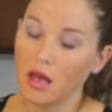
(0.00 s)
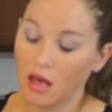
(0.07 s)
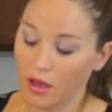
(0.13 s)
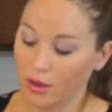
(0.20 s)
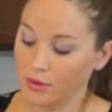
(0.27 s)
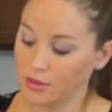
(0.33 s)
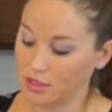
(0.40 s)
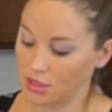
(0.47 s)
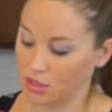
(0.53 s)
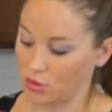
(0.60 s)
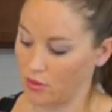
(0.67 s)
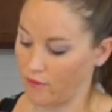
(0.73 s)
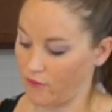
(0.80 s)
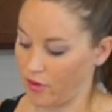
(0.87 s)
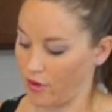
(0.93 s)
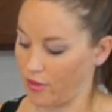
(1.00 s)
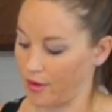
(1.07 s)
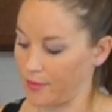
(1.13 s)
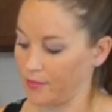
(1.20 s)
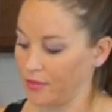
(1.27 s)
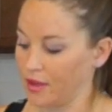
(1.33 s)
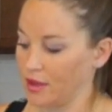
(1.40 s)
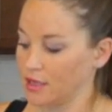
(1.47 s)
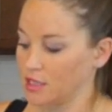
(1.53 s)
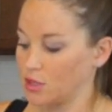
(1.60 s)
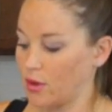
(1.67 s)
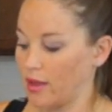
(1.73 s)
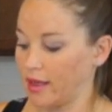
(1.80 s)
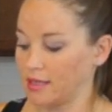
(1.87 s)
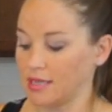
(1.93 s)
It goes into it further.
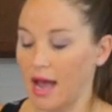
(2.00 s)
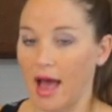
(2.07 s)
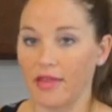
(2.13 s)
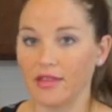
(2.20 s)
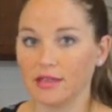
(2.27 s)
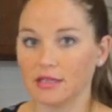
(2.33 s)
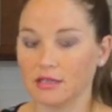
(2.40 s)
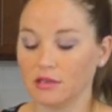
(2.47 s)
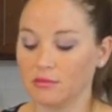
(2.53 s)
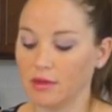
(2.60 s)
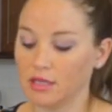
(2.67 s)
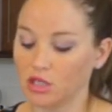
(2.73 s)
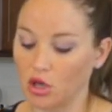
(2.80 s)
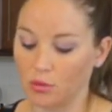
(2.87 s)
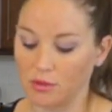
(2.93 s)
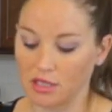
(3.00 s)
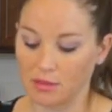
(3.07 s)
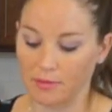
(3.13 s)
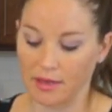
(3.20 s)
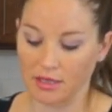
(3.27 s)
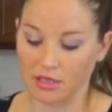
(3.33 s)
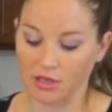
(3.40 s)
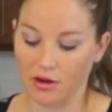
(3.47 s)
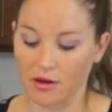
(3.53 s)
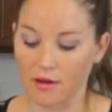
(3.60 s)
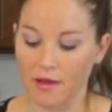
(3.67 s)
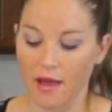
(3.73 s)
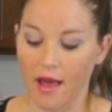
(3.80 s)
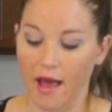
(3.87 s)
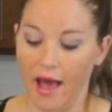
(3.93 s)
So I like to add this into my soap dispenser,
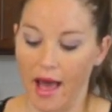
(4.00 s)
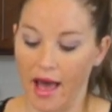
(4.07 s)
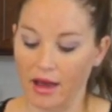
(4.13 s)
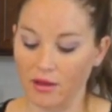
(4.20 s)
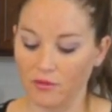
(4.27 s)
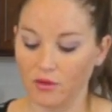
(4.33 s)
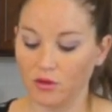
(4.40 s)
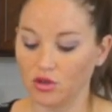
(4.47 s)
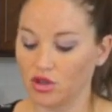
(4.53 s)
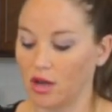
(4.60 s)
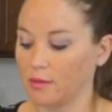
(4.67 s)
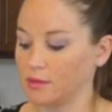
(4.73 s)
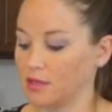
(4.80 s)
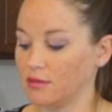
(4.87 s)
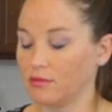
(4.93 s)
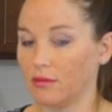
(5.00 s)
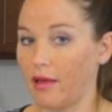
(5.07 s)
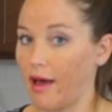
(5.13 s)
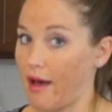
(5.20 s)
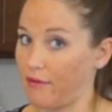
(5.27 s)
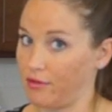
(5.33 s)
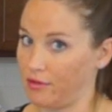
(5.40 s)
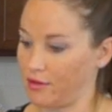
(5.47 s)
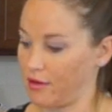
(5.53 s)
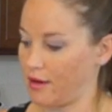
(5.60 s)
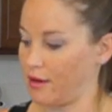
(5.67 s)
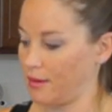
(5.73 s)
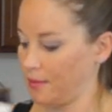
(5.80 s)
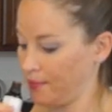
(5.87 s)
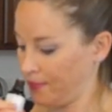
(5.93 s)
add a few drops of
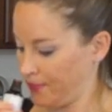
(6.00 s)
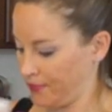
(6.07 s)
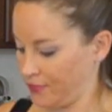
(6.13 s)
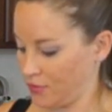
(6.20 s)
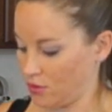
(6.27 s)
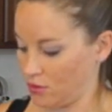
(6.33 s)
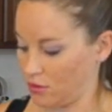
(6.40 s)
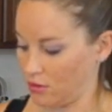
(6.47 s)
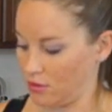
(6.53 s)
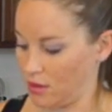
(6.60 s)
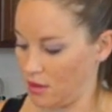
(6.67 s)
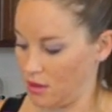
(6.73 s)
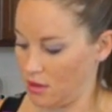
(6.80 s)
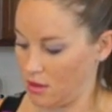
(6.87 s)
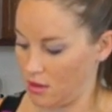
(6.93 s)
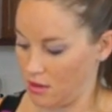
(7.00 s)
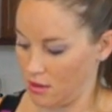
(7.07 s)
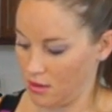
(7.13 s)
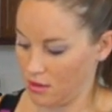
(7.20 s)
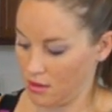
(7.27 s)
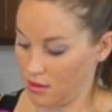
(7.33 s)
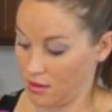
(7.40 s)
lavender. Oh yeah.